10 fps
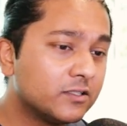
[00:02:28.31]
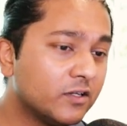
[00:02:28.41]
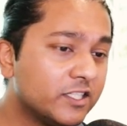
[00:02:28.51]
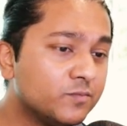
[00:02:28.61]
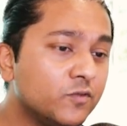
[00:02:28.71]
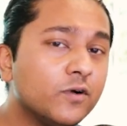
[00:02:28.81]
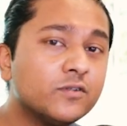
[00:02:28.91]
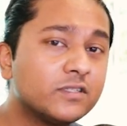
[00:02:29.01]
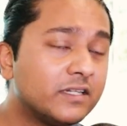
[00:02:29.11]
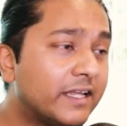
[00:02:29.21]
So let's move
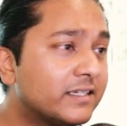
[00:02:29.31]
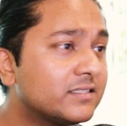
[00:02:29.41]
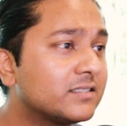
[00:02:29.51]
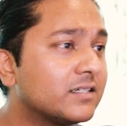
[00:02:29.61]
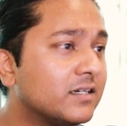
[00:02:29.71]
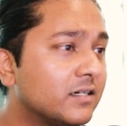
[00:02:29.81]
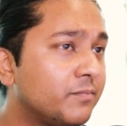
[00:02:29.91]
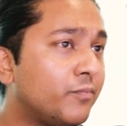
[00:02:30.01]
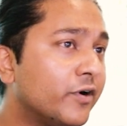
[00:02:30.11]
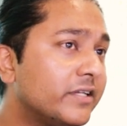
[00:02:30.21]
on to the next
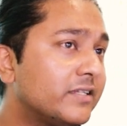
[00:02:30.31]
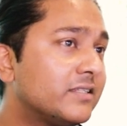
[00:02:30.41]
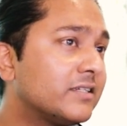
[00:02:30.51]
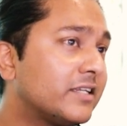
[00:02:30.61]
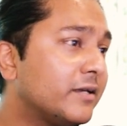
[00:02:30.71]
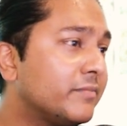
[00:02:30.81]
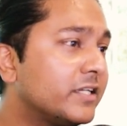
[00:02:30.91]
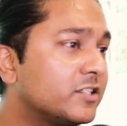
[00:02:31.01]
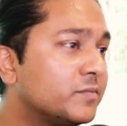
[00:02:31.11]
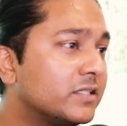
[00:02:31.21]
point in the time
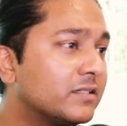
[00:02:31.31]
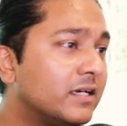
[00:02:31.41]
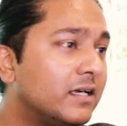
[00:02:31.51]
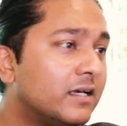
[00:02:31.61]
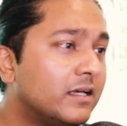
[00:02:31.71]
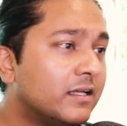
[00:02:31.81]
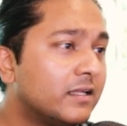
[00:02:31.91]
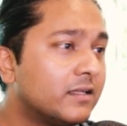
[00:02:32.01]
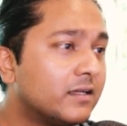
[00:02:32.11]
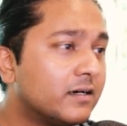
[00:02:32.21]
management.
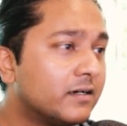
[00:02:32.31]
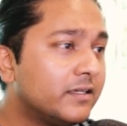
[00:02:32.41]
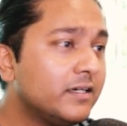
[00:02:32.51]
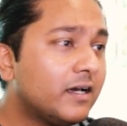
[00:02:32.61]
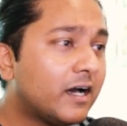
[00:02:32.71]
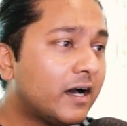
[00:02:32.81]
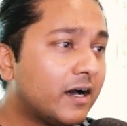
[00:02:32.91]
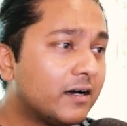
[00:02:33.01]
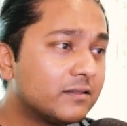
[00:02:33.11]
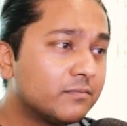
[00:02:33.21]
Here,
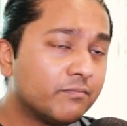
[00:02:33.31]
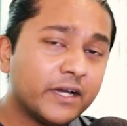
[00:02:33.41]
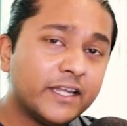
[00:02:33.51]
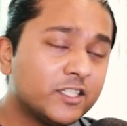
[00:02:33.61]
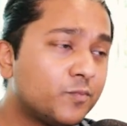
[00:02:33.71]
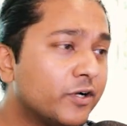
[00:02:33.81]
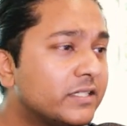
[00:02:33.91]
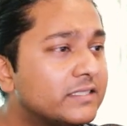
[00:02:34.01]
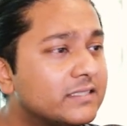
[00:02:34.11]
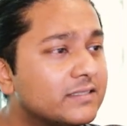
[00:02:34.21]
my next
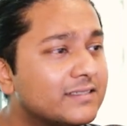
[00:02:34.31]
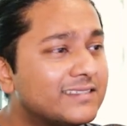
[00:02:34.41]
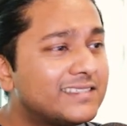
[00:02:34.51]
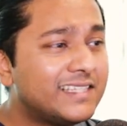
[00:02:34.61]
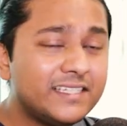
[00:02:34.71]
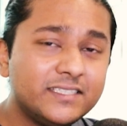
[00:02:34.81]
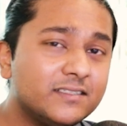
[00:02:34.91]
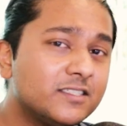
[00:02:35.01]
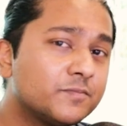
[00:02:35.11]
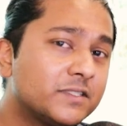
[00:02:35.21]
point is
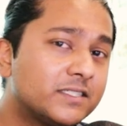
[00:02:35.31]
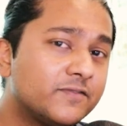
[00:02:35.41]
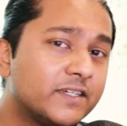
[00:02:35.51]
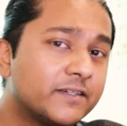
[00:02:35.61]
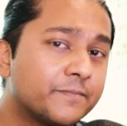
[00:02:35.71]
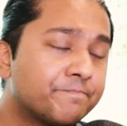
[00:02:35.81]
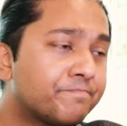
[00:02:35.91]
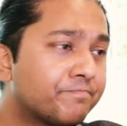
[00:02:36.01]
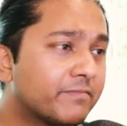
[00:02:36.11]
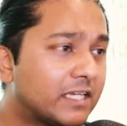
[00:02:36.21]
station specific.
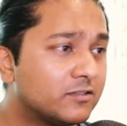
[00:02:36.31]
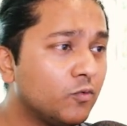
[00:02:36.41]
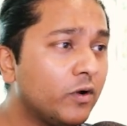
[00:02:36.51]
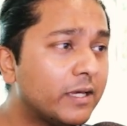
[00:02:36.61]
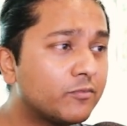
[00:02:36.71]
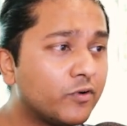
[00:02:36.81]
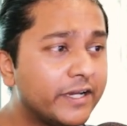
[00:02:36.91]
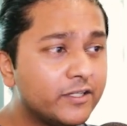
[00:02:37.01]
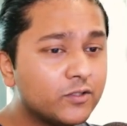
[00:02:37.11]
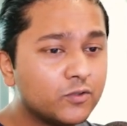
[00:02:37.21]
So what I'm
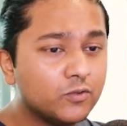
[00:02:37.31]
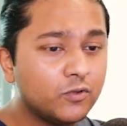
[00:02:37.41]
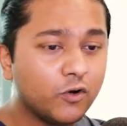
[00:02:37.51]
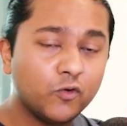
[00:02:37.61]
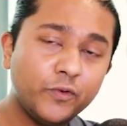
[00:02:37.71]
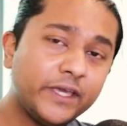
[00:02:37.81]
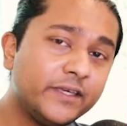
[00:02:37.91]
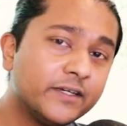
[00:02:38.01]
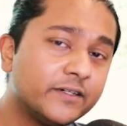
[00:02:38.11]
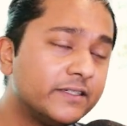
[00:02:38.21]
trying to convey
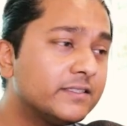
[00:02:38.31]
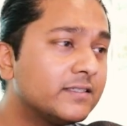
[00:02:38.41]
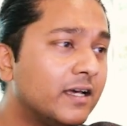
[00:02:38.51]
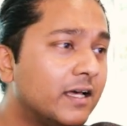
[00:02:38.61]
here is